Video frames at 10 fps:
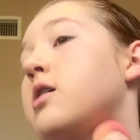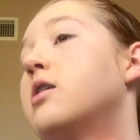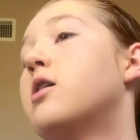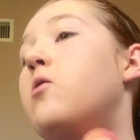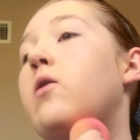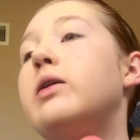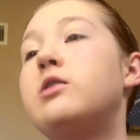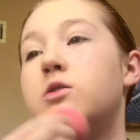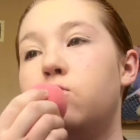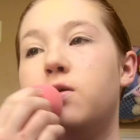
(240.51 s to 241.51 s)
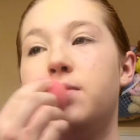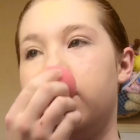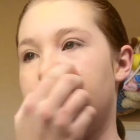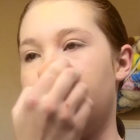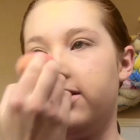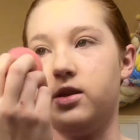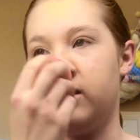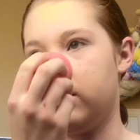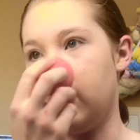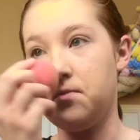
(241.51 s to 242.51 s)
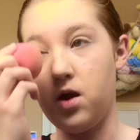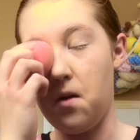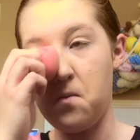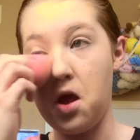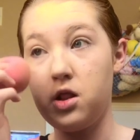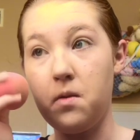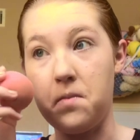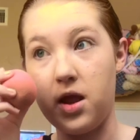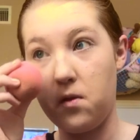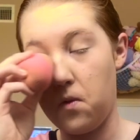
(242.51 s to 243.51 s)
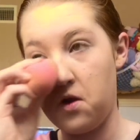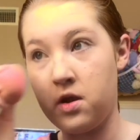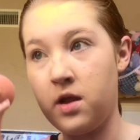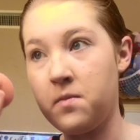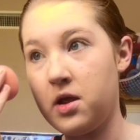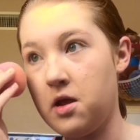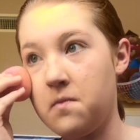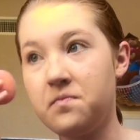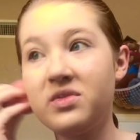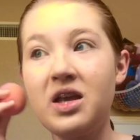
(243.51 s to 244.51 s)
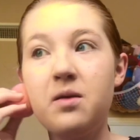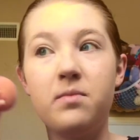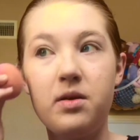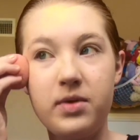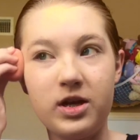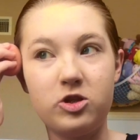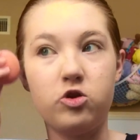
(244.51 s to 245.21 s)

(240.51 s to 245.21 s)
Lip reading: Now, I just want to make a quick disclaimer. I'm not the best person at makeup, but I mean, I